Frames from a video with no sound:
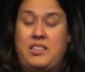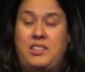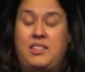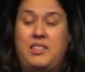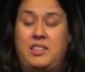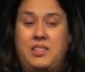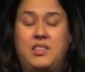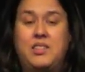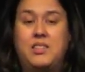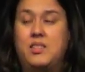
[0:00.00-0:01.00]
You can
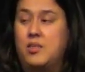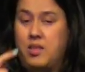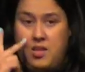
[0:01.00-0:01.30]
touch me.